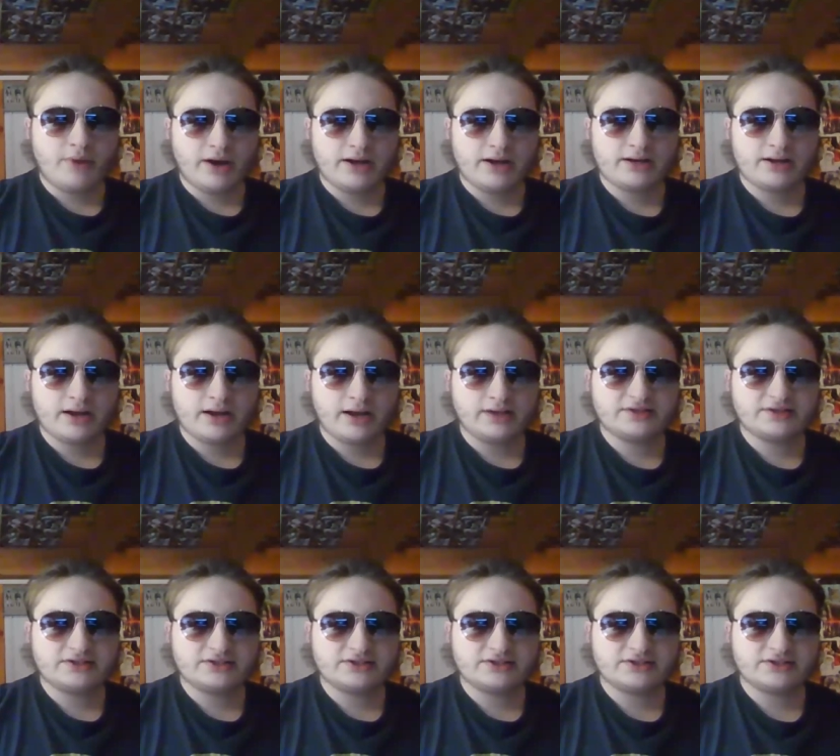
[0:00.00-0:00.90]
But I
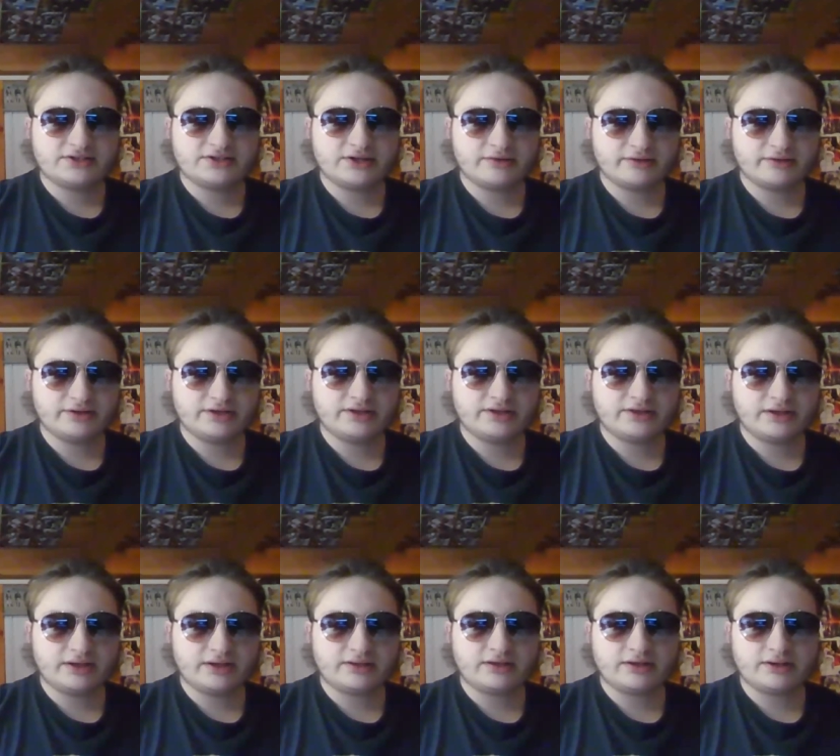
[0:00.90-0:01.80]
sincerely
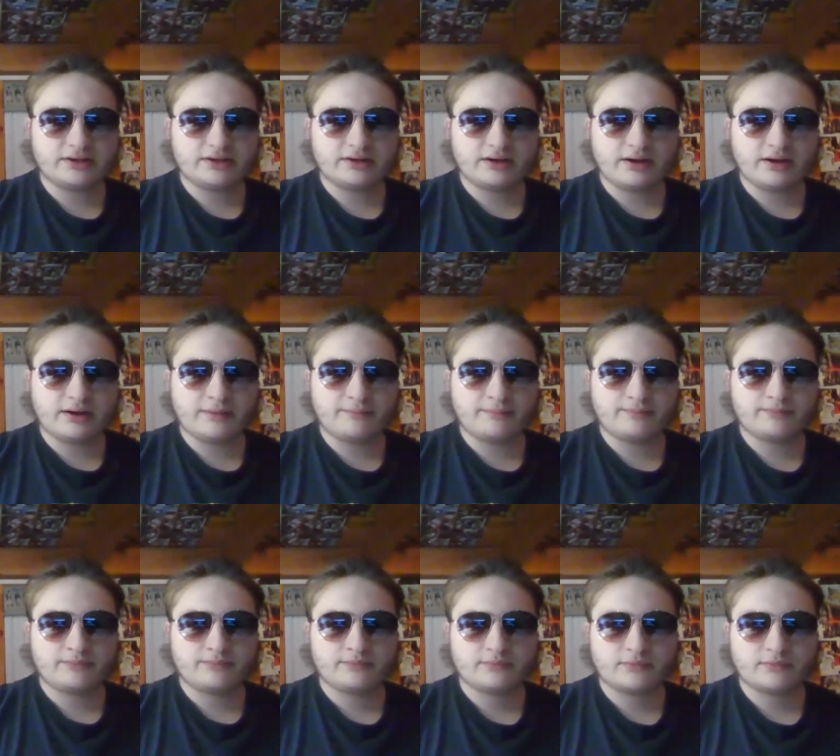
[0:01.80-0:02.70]
think that
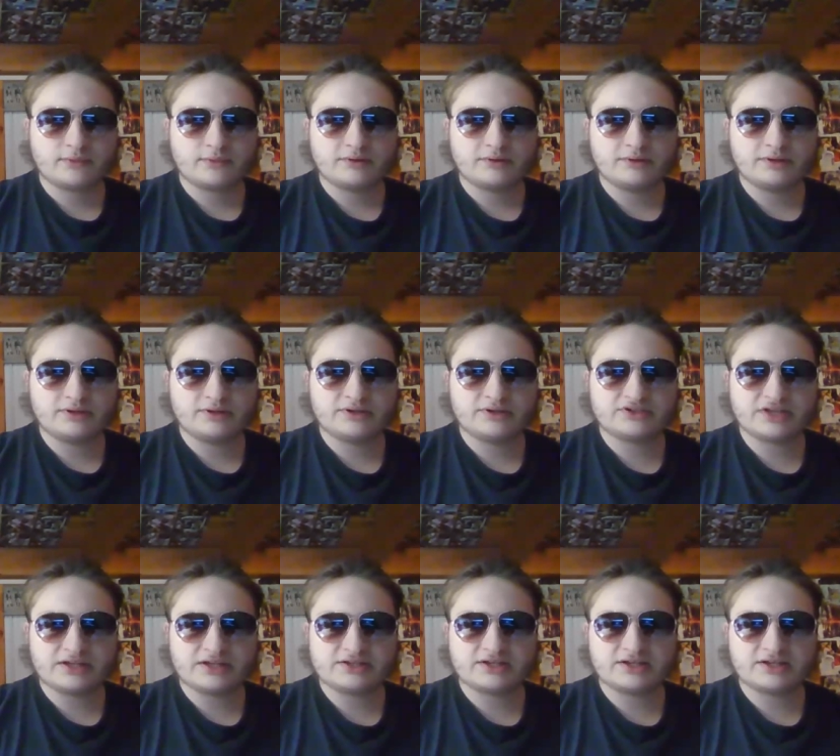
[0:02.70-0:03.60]
um, the
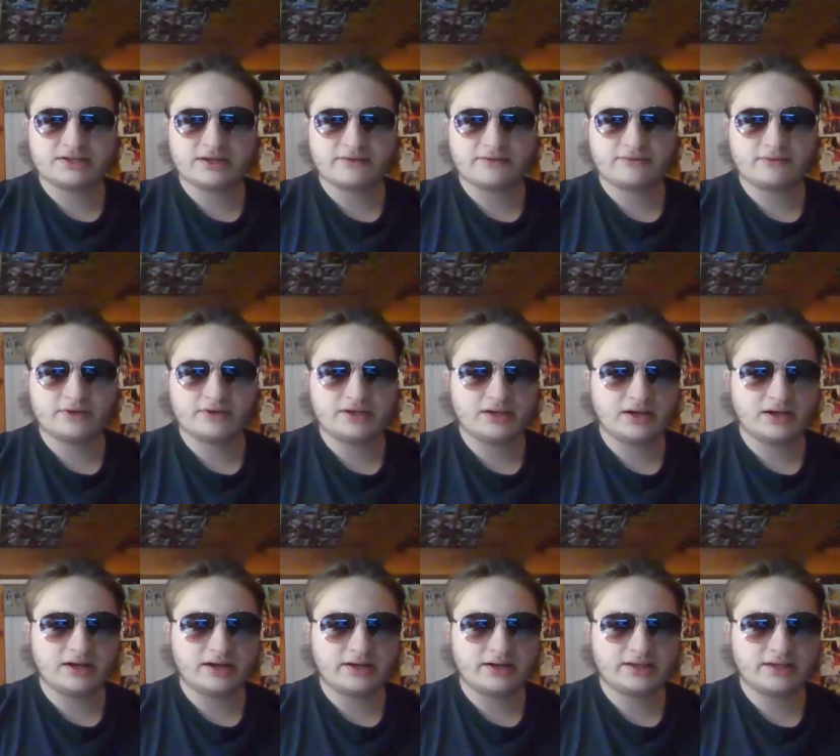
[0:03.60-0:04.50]
Saints can definitely
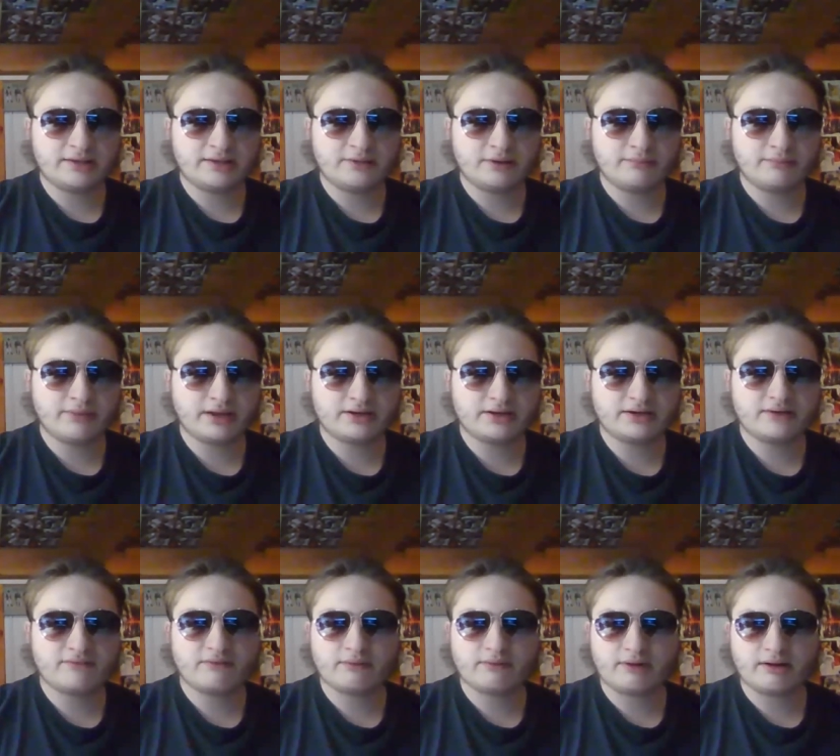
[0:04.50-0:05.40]
uh, keep
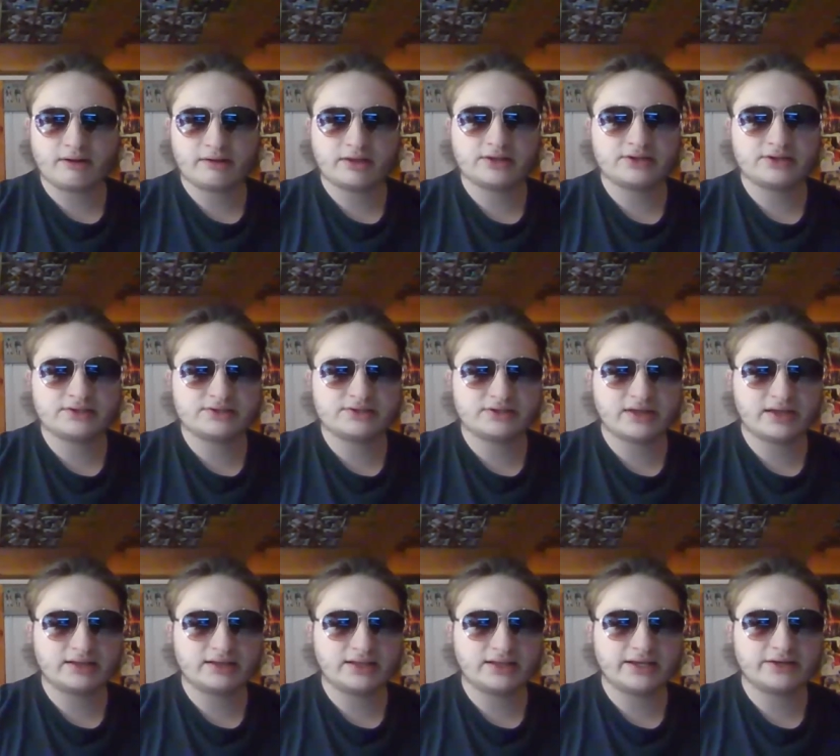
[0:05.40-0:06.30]
competitive, and I'll get into
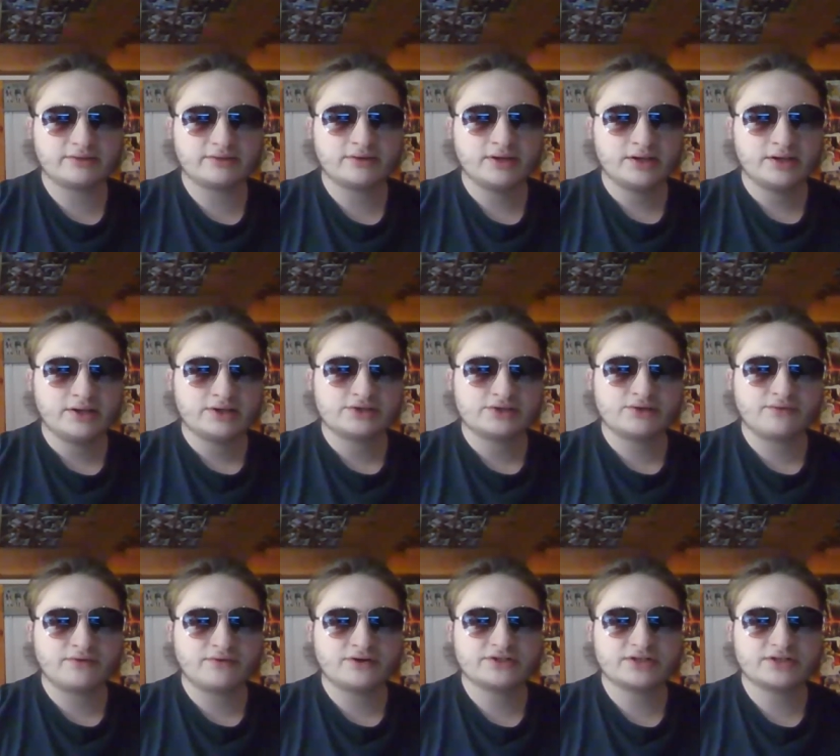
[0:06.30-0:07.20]
that later.
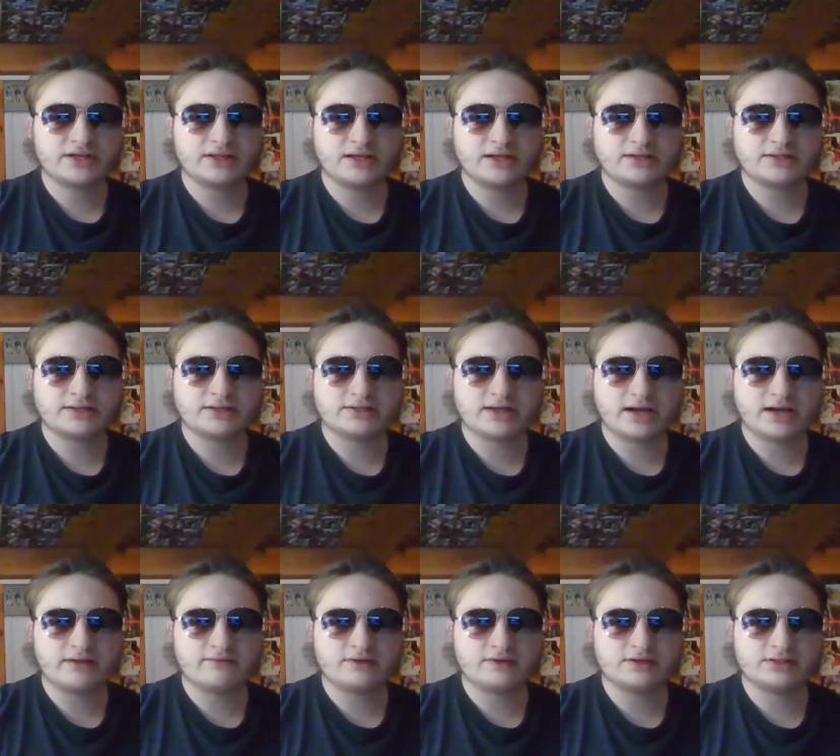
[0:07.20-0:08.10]
So first, I'd like to
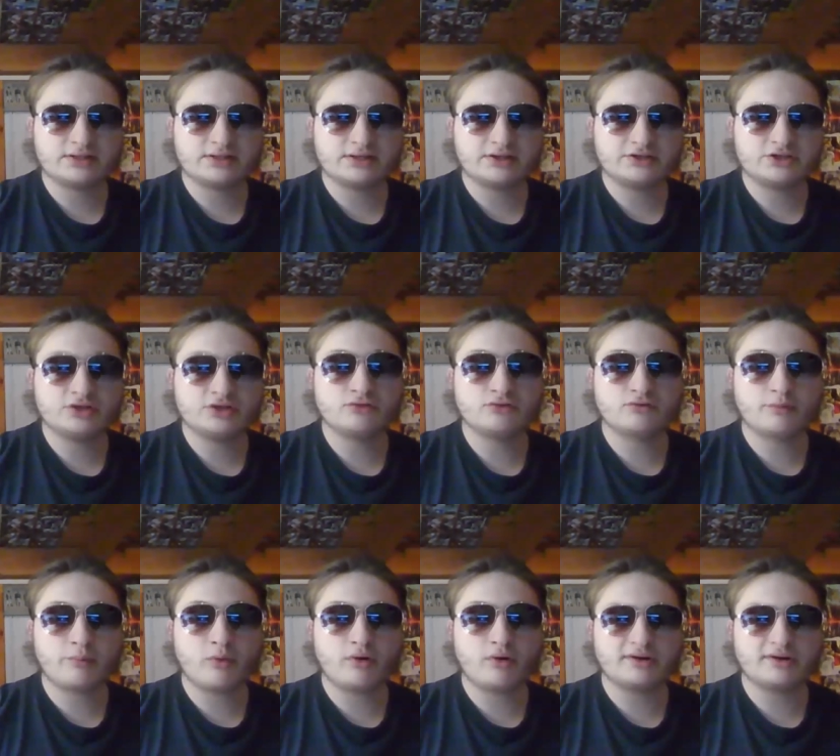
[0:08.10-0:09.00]
dive into the two
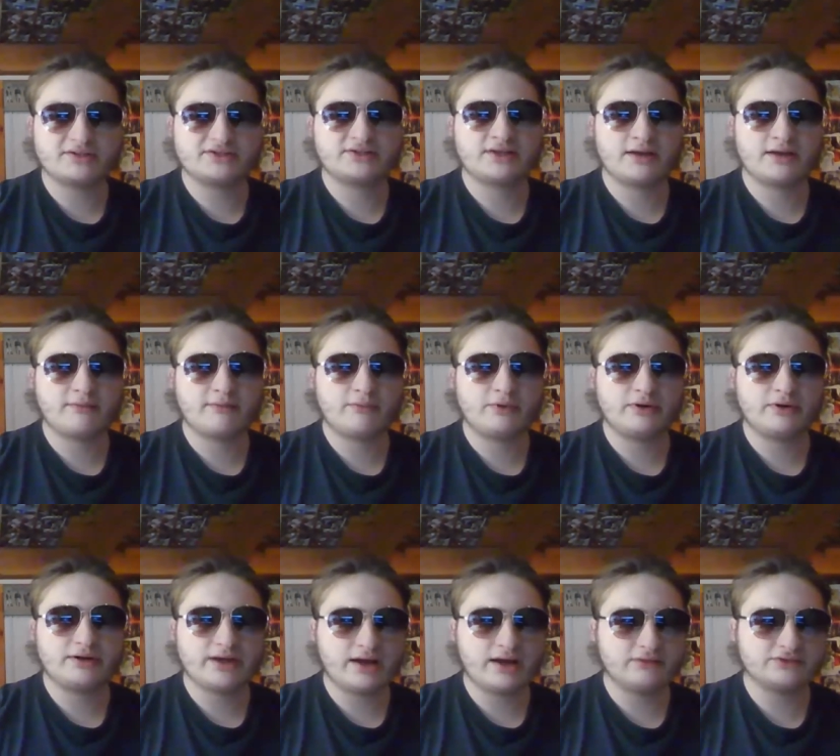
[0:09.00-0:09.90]
reports that
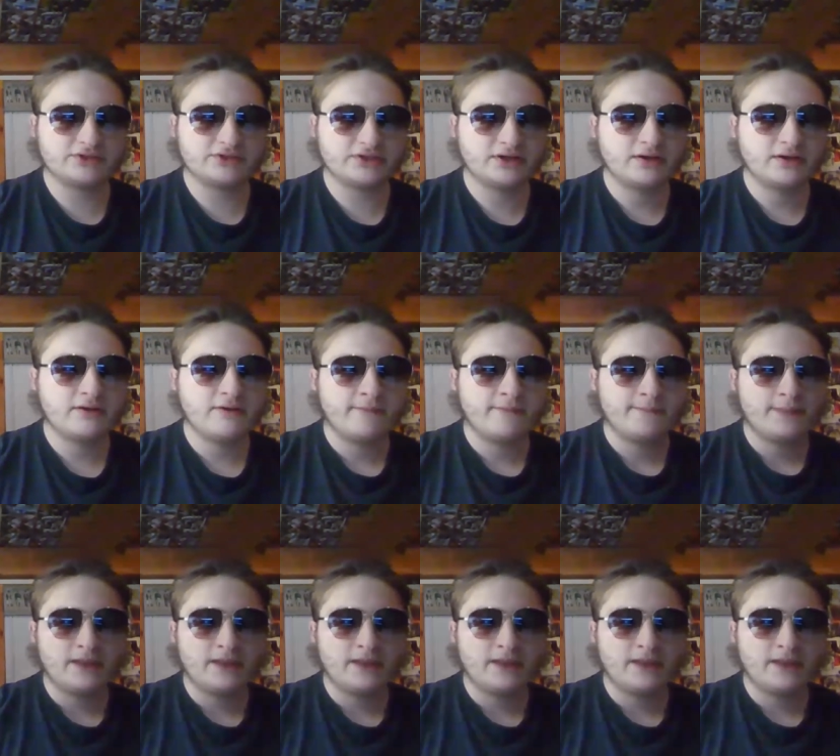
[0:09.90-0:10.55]
were announced